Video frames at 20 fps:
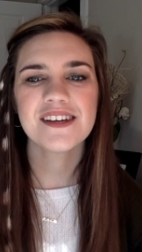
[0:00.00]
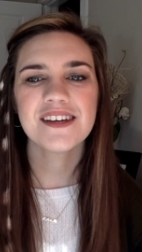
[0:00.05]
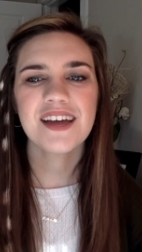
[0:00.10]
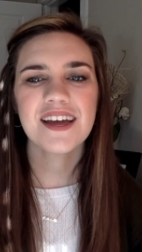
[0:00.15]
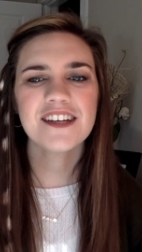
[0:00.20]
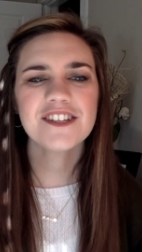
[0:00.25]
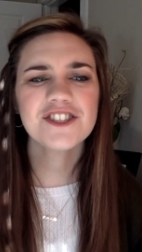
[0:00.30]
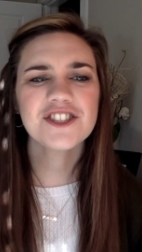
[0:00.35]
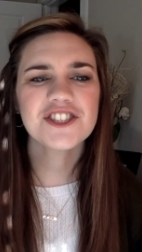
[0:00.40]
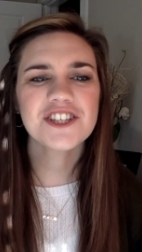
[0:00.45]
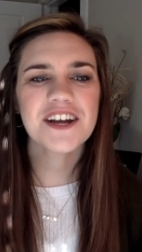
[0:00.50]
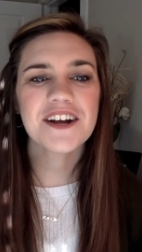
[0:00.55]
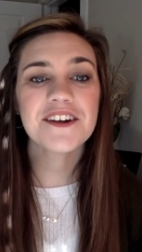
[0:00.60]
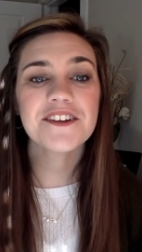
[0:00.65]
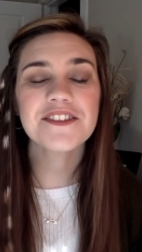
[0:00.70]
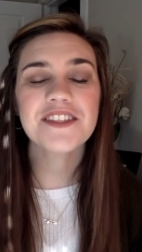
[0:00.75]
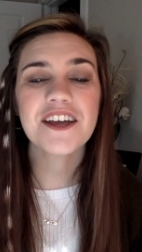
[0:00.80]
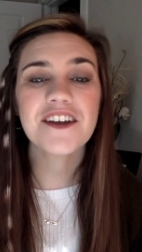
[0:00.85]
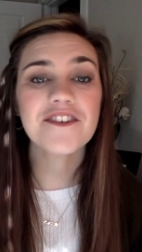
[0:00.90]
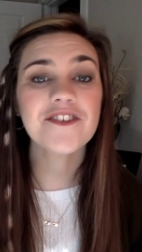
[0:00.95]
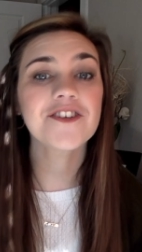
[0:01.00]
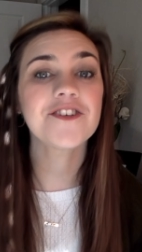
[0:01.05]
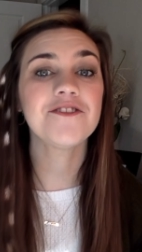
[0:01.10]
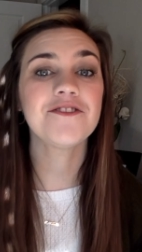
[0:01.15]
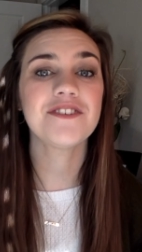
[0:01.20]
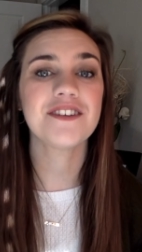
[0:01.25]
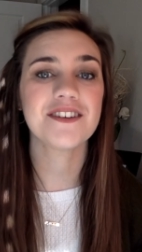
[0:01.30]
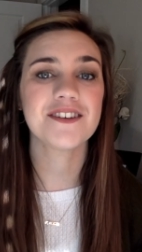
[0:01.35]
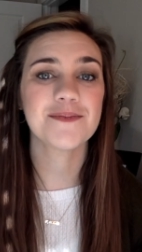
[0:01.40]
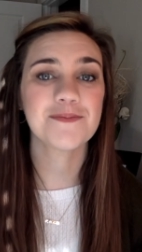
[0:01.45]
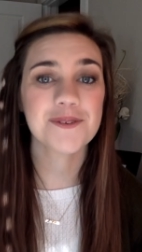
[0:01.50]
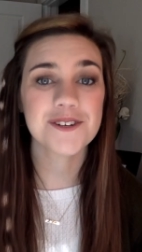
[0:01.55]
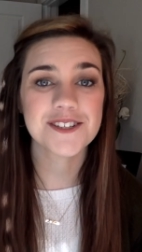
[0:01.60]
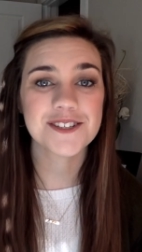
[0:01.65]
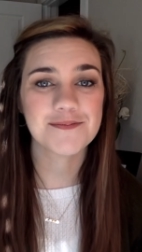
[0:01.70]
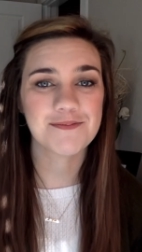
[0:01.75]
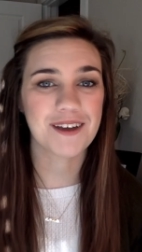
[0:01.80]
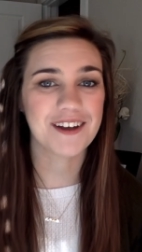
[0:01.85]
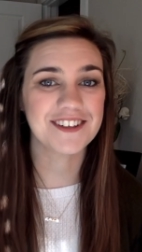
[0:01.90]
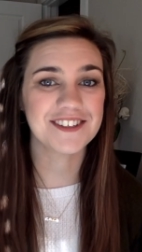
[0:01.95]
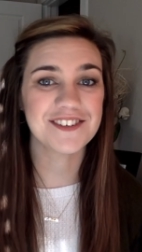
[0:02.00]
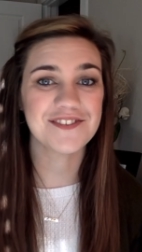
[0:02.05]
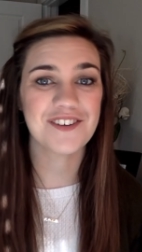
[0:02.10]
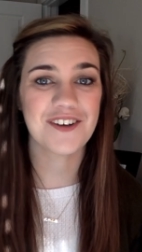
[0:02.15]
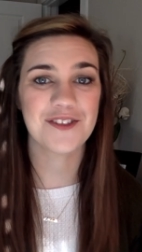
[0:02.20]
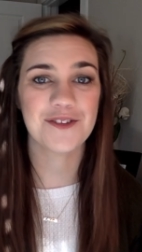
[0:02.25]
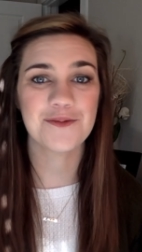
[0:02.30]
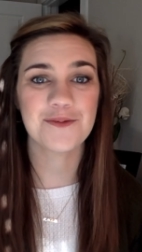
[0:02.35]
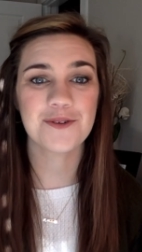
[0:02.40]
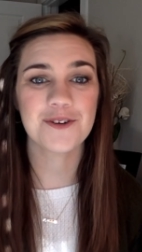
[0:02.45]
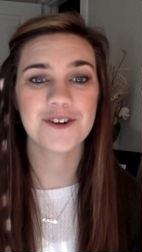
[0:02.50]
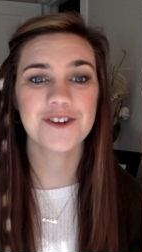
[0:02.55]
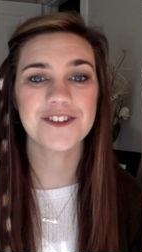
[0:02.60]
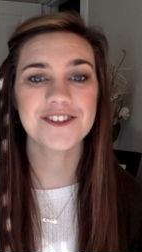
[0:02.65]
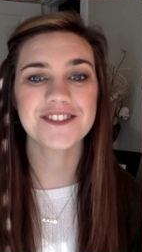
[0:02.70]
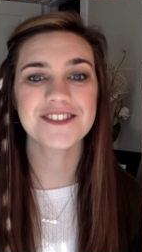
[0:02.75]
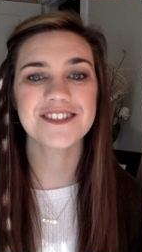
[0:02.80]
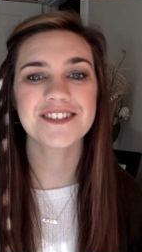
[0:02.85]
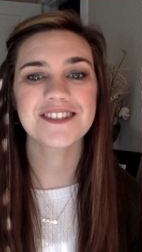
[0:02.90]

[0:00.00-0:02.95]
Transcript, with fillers: and share their unique perspective on the world.